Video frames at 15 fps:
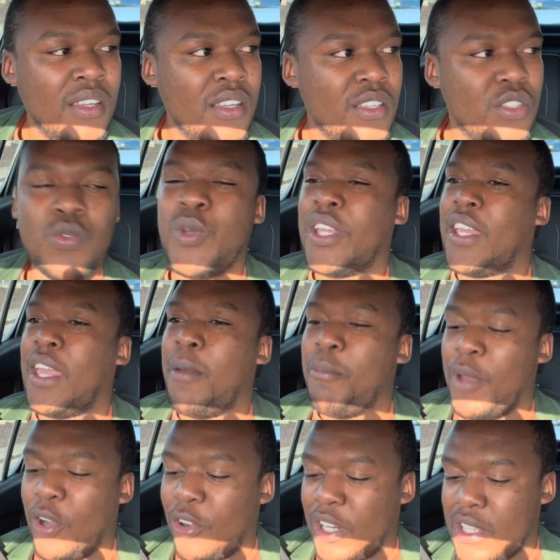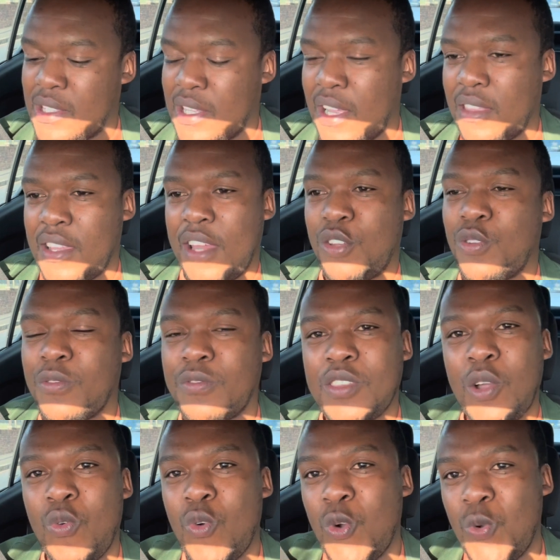So we came back on a Sunday, I drove the
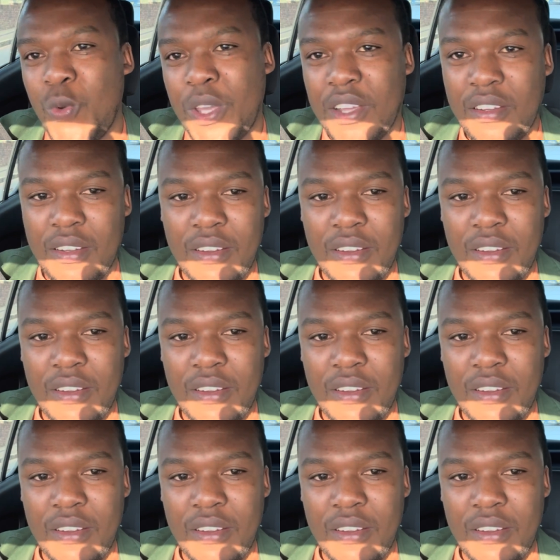whole week.